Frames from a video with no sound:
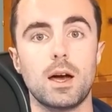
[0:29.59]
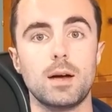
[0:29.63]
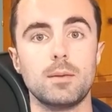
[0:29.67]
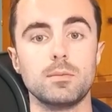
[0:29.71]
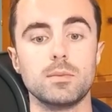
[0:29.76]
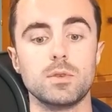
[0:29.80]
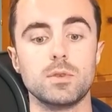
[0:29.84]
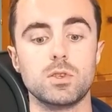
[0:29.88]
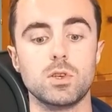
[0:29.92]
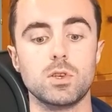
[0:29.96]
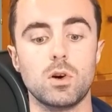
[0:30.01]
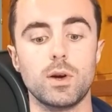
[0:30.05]

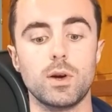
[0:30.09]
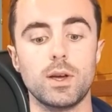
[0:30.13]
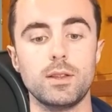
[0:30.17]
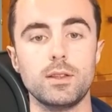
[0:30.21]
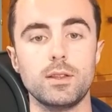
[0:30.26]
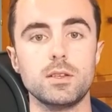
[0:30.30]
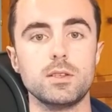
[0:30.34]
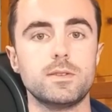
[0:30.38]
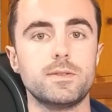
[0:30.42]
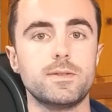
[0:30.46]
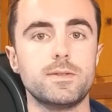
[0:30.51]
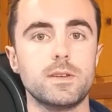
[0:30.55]
So in
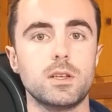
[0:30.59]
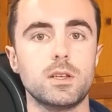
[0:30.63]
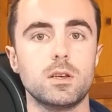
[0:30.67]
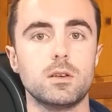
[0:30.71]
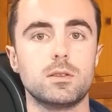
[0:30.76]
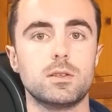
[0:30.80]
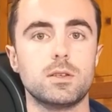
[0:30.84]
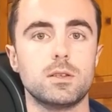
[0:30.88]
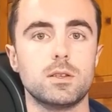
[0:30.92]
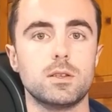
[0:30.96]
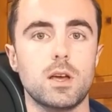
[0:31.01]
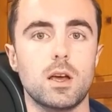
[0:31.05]
this video
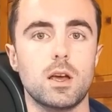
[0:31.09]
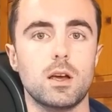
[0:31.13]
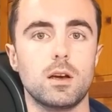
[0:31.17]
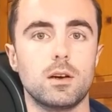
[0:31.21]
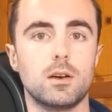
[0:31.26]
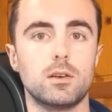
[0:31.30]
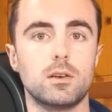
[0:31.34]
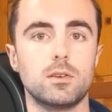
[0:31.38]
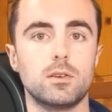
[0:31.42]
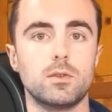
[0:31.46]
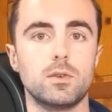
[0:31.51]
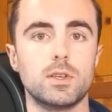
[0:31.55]
today, I'm
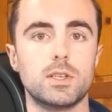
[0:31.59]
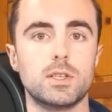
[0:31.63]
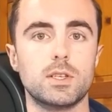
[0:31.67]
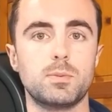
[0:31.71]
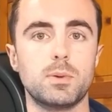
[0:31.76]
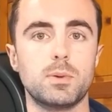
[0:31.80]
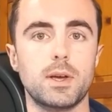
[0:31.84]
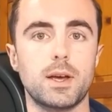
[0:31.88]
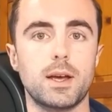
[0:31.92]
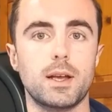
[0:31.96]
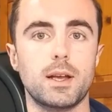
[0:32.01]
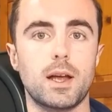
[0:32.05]
going to
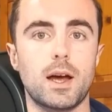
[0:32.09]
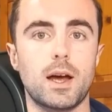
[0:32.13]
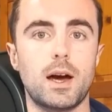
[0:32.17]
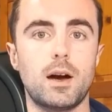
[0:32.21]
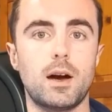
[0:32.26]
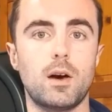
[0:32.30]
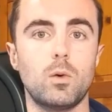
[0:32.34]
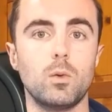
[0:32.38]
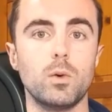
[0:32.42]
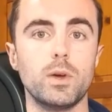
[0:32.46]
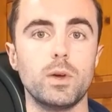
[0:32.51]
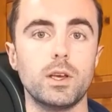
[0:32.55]
explain
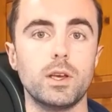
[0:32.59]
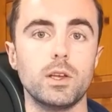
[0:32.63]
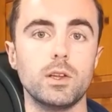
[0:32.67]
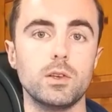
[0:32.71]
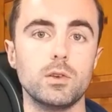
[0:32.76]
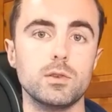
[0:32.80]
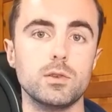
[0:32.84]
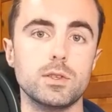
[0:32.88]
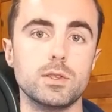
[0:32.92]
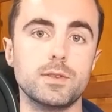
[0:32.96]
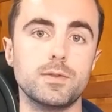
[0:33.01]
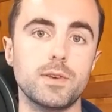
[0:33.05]
how we can
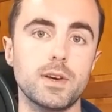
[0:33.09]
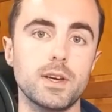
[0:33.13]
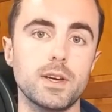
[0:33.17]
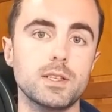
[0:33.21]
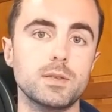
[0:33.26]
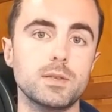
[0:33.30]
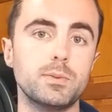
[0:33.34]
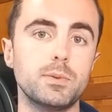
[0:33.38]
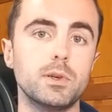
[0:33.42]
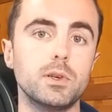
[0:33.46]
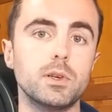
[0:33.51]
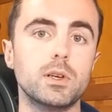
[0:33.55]
use
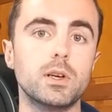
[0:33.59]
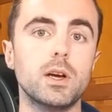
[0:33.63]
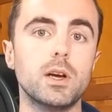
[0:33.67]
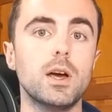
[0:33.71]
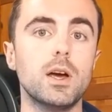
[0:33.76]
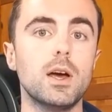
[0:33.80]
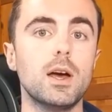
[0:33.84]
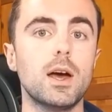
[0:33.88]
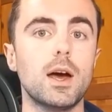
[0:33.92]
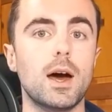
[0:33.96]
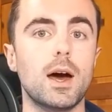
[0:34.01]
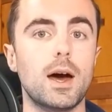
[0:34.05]
Facebook
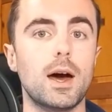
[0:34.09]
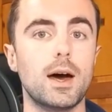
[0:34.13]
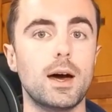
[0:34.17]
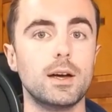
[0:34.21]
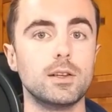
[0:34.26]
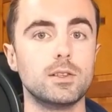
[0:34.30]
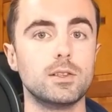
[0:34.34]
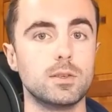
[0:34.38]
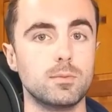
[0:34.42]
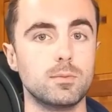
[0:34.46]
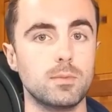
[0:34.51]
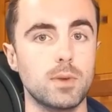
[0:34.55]

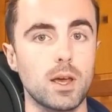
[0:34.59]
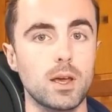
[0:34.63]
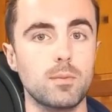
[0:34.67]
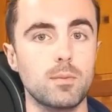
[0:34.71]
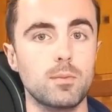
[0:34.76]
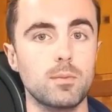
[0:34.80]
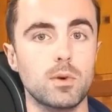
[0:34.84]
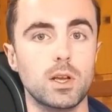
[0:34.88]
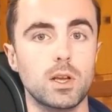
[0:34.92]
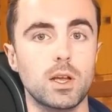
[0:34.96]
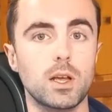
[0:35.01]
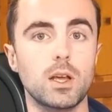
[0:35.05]
to make
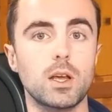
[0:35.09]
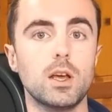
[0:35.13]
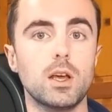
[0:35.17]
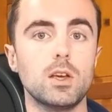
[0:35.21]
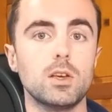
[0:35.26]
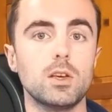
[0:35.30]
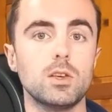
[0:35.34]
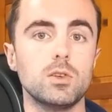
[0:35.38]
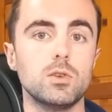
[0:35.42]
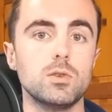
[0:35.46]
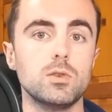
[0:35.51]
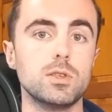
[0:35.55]
money
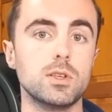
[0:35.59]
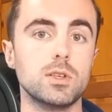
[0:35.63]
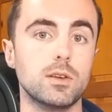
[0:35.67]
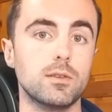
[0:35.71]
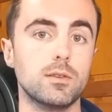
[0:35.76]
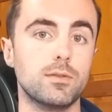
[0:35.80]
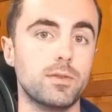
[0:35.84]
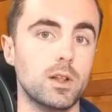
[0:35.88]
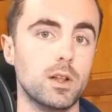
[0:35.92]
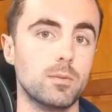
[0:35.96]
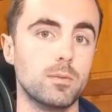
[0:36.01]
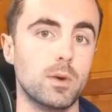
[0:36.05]
using
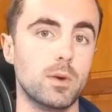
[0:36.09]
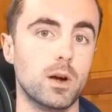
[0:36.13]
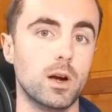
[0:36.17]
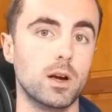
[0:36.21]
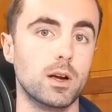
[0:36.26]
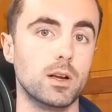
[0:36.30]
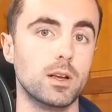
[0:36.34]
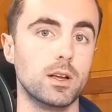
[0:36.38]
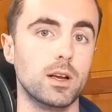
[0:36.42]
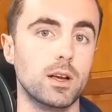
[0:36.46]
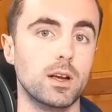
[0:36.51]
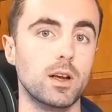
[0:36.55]
affiliate
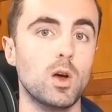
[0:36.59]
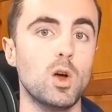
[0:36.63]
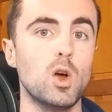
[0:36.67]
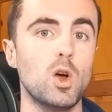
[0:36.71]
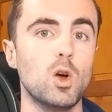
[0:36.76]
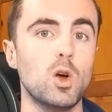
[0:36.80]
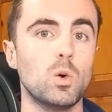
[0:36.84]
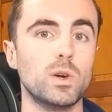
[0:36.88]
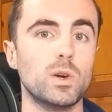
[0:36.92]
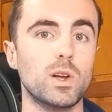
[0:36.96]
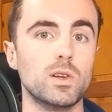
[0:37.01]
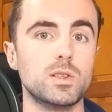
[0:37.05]
marketing
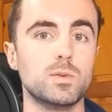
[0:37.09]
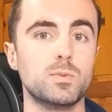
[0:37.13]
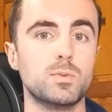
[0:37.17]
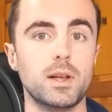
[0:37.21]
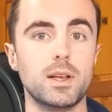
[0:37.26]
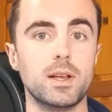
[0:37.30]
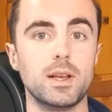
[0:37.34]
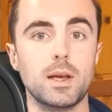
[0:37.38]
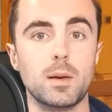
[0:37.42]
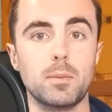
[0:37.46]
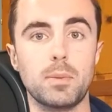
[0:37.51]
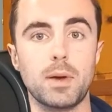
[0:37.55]
without
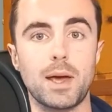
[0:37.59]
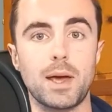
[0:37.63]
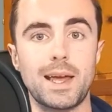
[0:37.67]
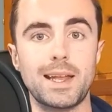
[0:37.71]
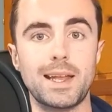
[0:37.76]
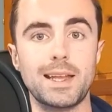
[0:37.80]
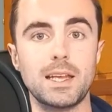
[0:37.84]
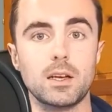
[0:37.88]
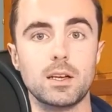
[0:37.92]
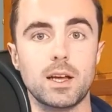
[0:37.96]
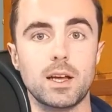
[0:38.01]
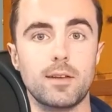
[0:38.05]
spending a penny
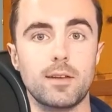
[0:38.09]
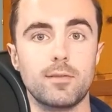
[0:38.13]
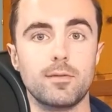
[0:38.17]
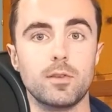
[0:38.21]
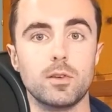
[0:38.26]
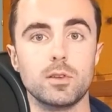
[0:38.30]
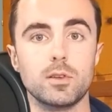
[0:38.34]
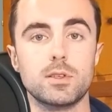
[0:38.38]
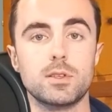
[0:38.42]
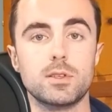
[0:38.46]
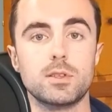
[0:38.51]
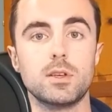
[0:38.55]
on
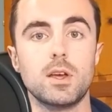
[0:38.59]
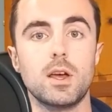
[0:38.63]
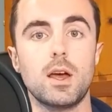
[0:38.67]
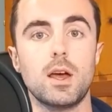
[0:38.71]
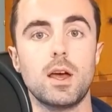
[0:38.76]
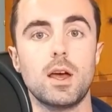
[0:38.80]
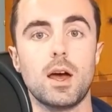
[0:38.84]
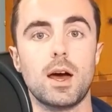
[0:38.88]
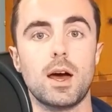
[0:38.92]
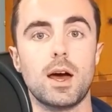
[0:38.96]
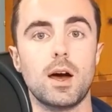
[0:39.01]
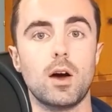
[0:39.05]
adverts
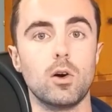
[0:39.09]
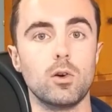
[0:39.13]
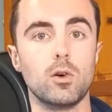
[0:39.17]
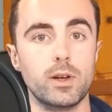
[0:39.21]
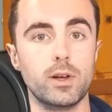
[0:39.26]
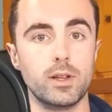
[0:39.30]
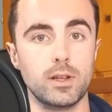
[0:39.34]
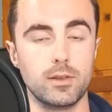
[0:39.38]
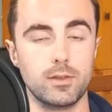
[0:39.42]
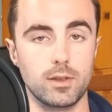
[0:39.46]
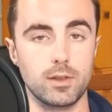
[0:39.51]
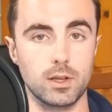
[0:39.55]
or
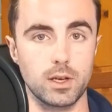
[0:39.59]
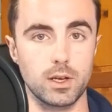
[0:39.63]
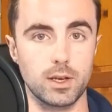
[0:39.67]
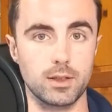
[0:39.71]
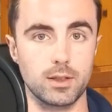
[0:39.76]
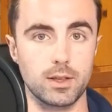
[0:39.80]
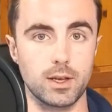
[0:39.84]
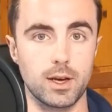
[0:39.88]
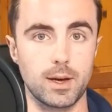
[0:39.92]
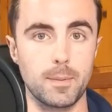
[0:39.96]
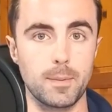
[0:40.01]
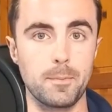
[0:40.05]
anything like
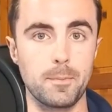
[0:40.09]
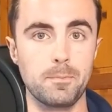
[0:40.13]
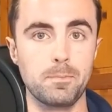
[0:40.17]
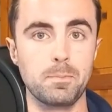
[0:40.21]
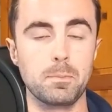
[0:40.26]
that.